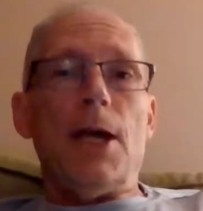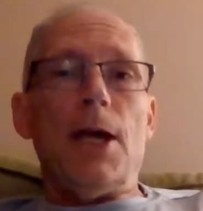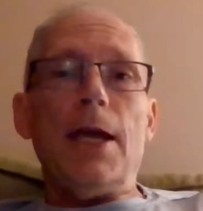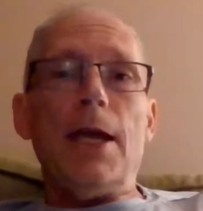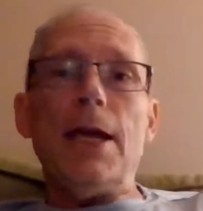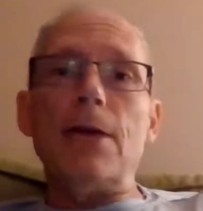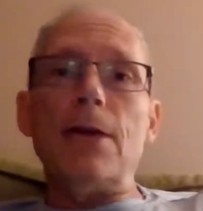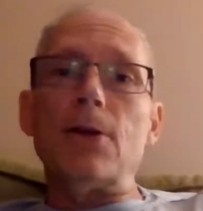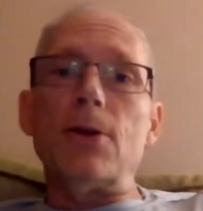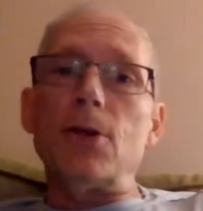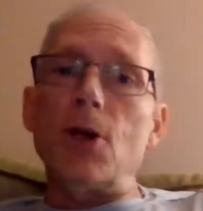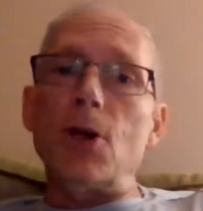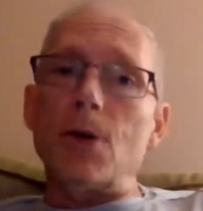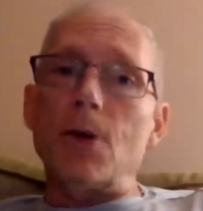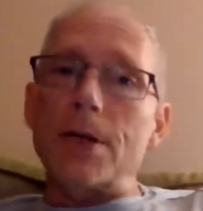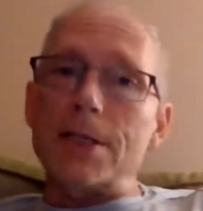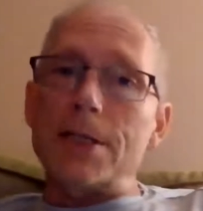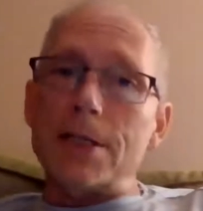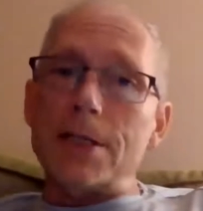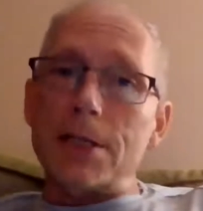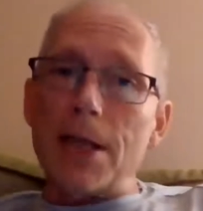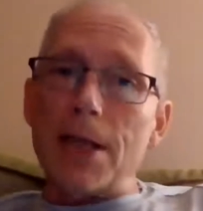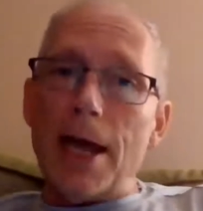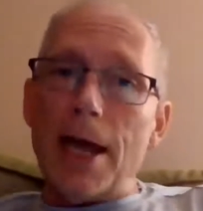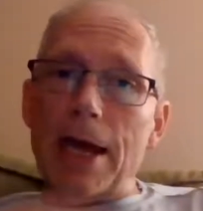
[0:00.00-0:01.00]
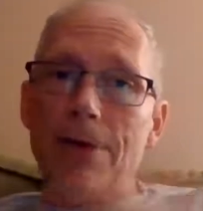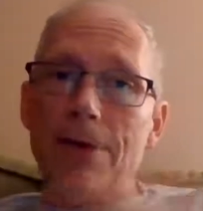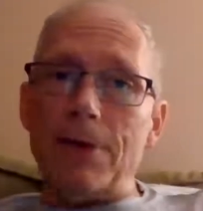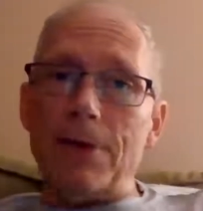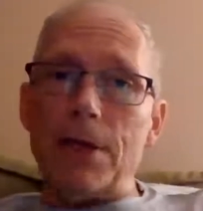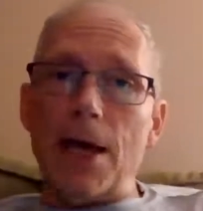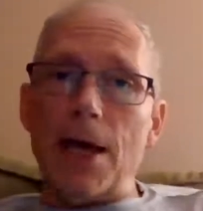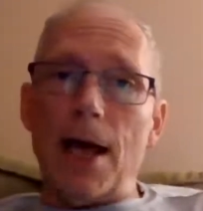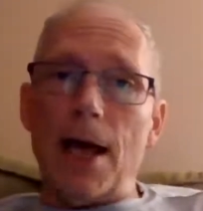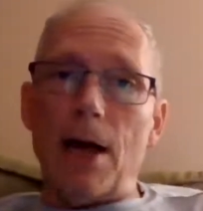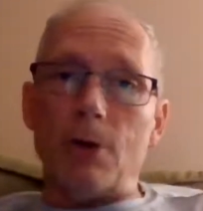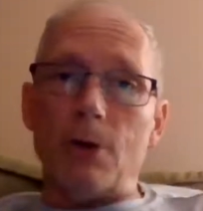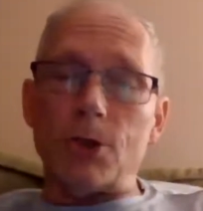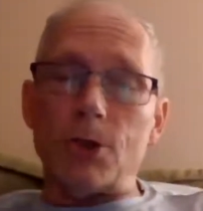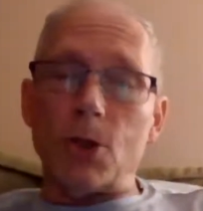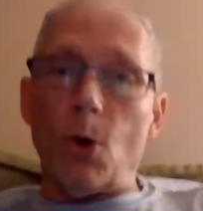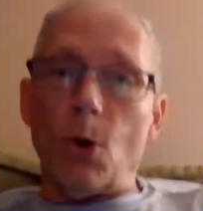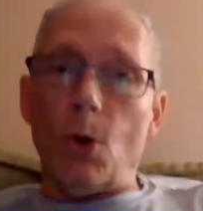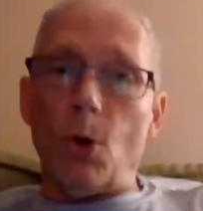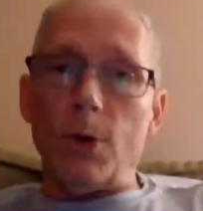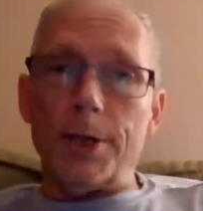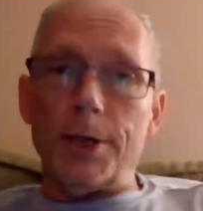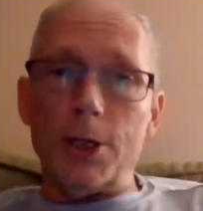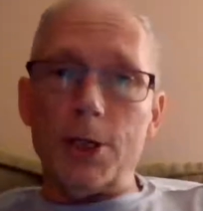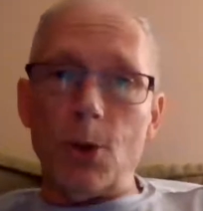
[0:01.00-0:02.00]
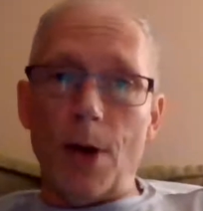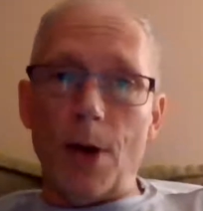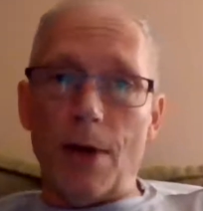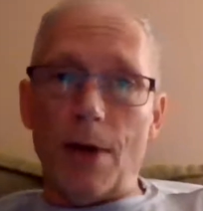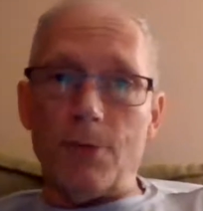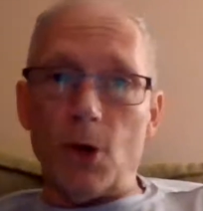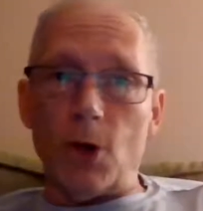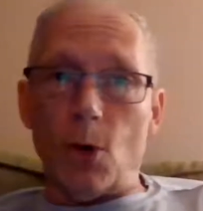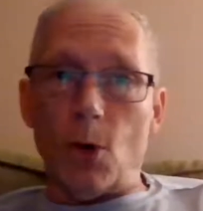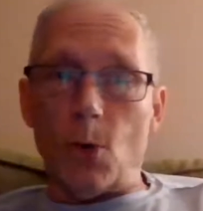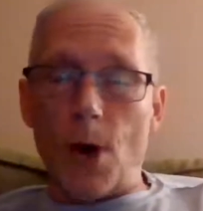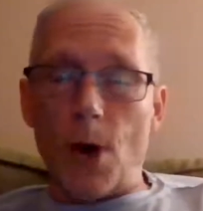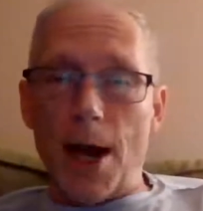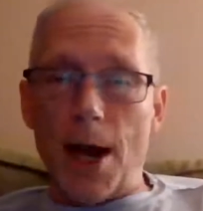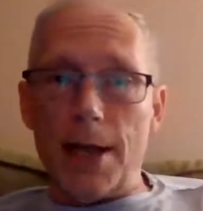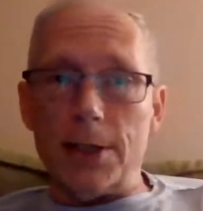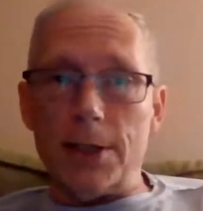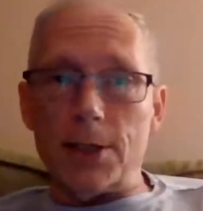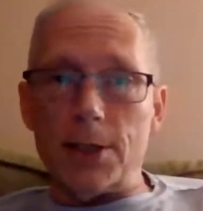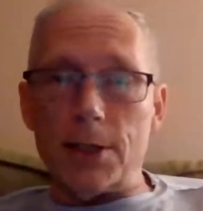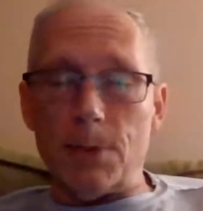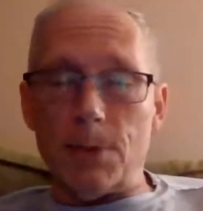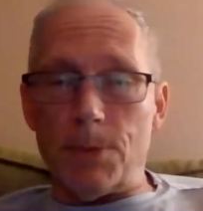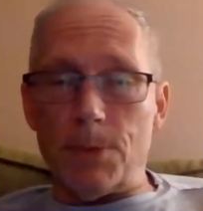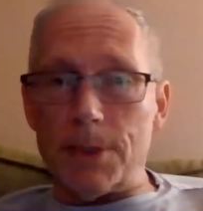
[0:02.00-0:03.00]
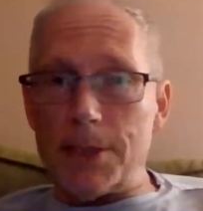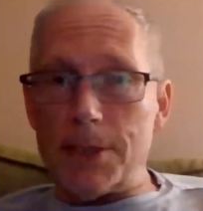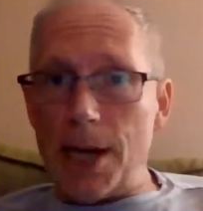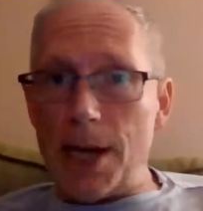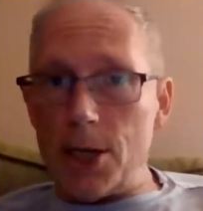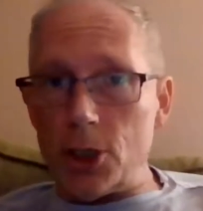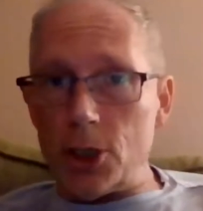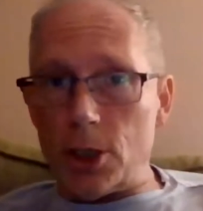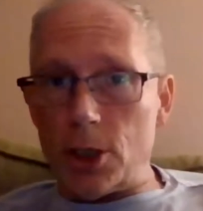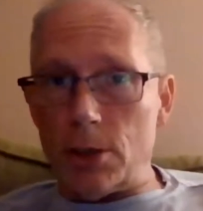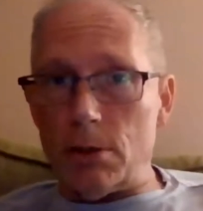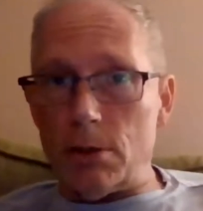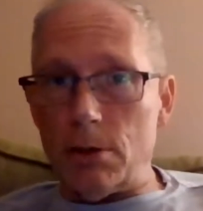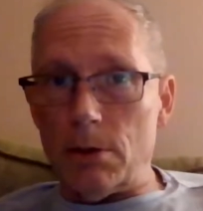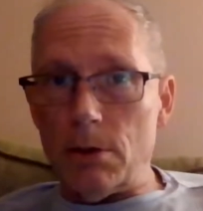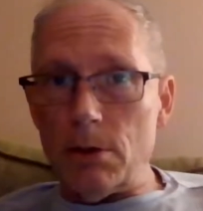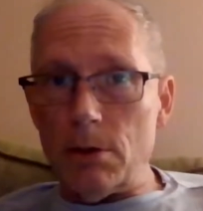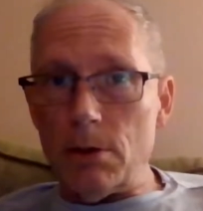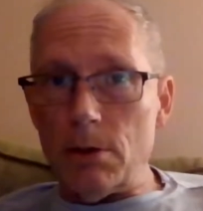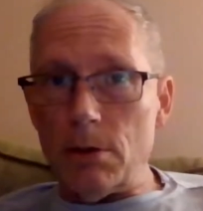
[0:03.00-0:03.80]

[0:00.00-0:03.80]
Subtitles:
Either you're a slave in the household and you have no rights to possession,